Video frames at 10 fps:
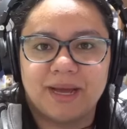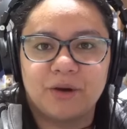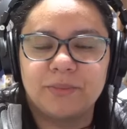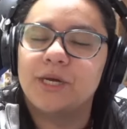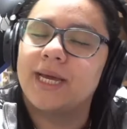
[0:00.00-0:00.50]
I
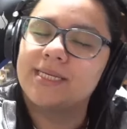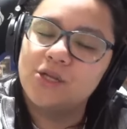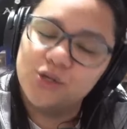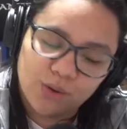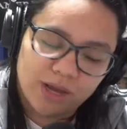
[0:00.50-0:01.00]
hope you guys
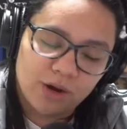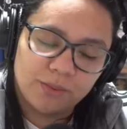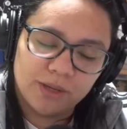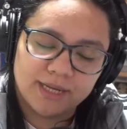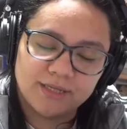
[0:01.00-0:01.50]
enjoy. I hope
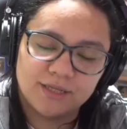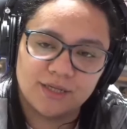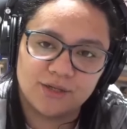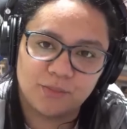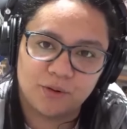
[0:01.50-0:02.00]
you guys
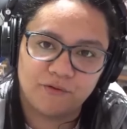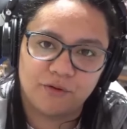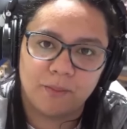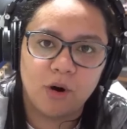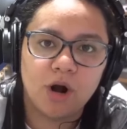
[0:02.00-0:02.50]
continue supporting
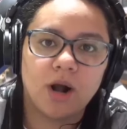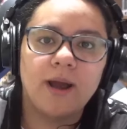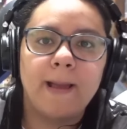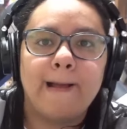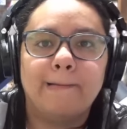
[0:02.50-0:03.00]
for more.
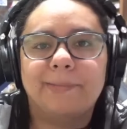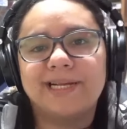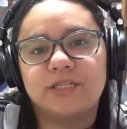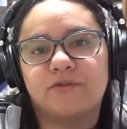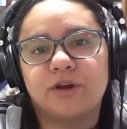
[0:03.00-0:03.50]

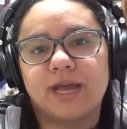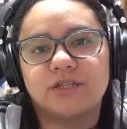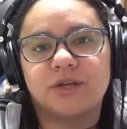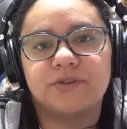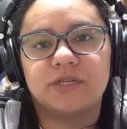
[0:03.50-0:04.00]
Please don't forget
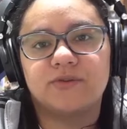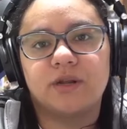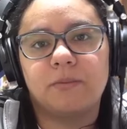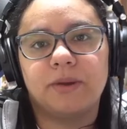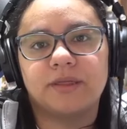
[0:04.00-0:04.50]
to give this
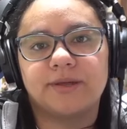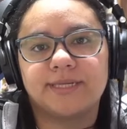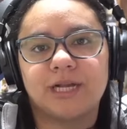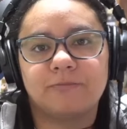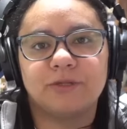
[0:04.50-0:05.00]
video a big
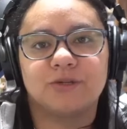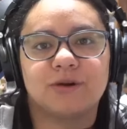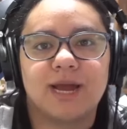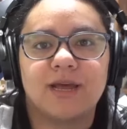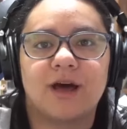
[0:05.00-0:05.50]
thumbs up,
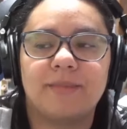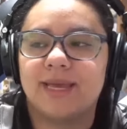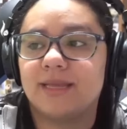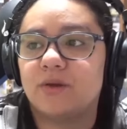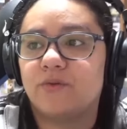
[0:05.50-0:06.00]
subscribe, comment,
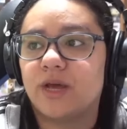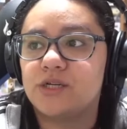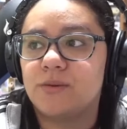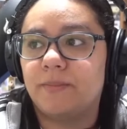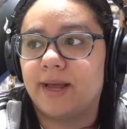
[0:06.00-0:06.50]
hit the
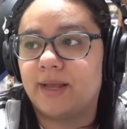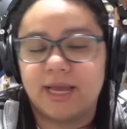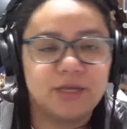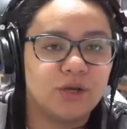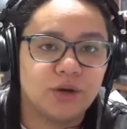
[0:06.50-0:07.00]
notification bell,
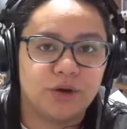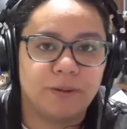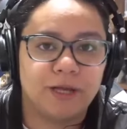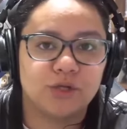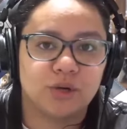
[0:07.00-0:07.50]
and you can go to
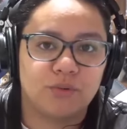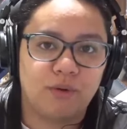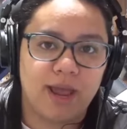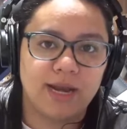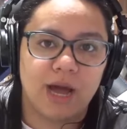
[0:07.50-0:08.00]
Patreon
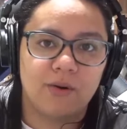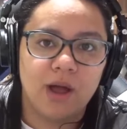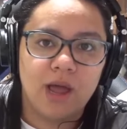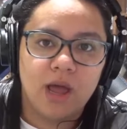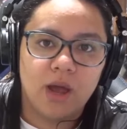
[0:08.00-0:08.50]
right now
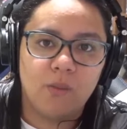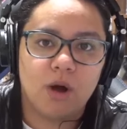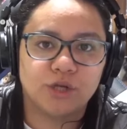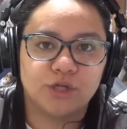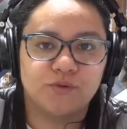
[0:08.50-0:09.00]
and
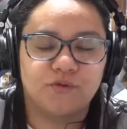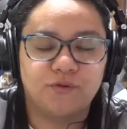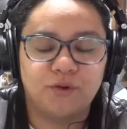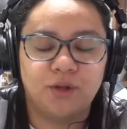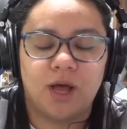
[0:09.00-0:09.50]
watch the
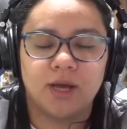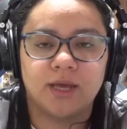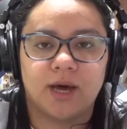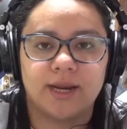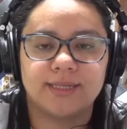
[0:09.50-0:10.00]
full
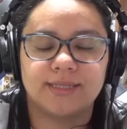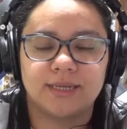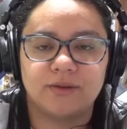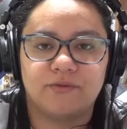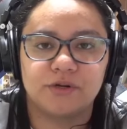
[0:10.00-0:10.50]
uncut
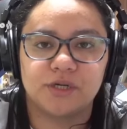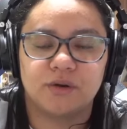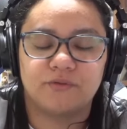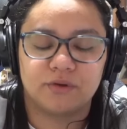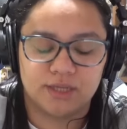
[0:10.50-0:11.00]
extended
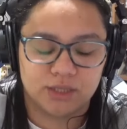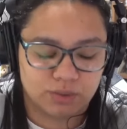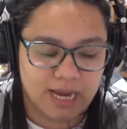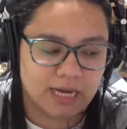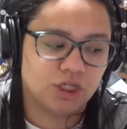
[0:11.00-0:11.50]
version for this
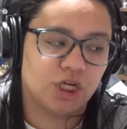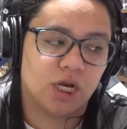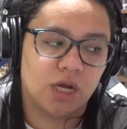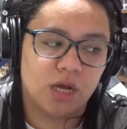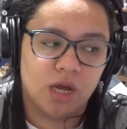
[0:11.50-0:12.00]

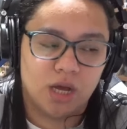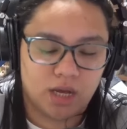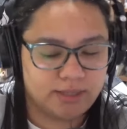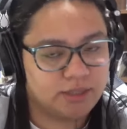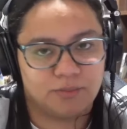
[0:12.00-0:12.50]
reaction
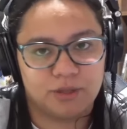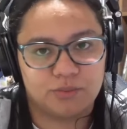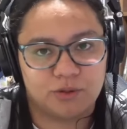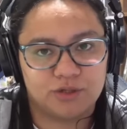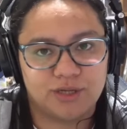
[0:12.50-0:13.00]
and so much
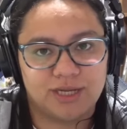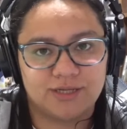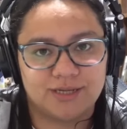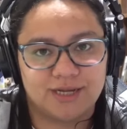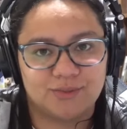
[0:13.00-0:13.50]
more. So in case
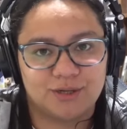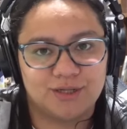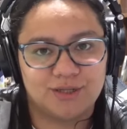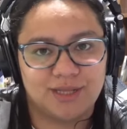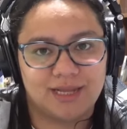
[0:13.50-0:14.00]
you guys want to
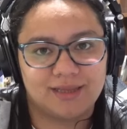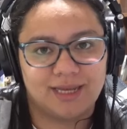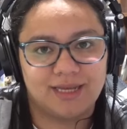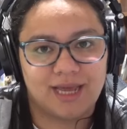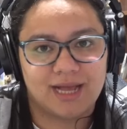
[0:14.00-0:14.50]
do that,
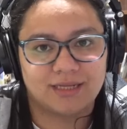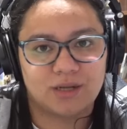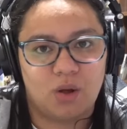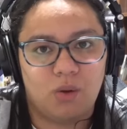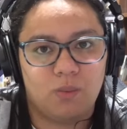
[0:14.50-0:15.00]
link, as
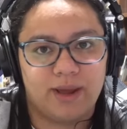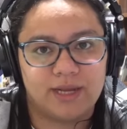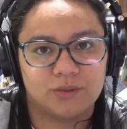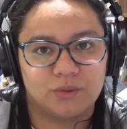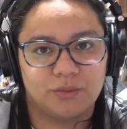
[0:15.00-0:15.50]

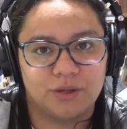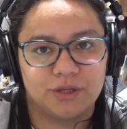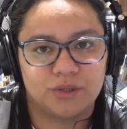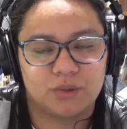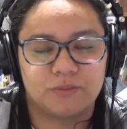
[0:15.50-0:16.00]
always, will be in the
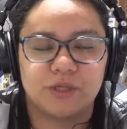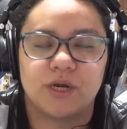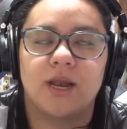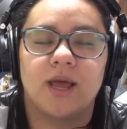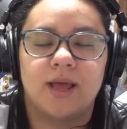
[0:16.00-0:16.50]

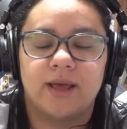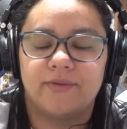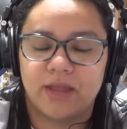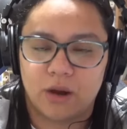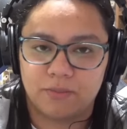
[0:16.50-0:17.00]
description
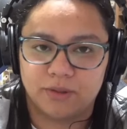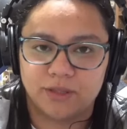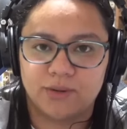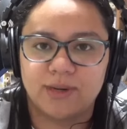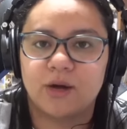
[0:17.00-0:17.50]
down
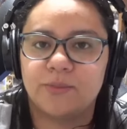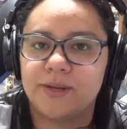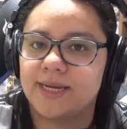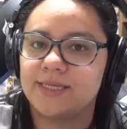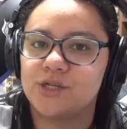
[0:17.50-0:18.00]
below. I hope you
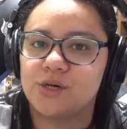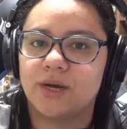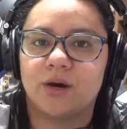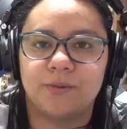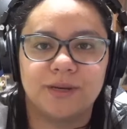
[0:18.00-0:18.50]
guys enjoy.
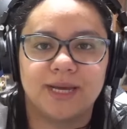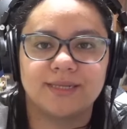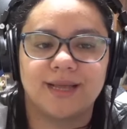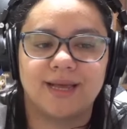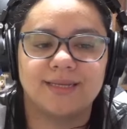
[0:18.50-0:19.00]
I hope you
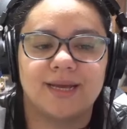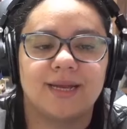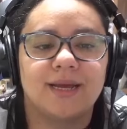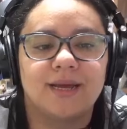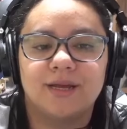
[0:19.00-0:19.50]
guys liked
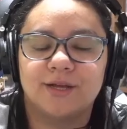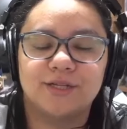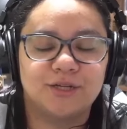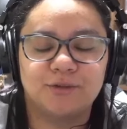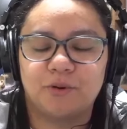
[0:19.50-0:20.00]
it.
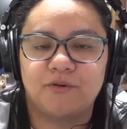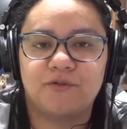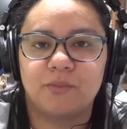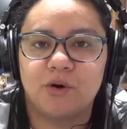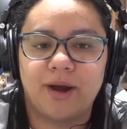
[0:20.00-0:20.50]
Continue supporting
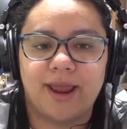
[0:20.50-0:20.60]
for more.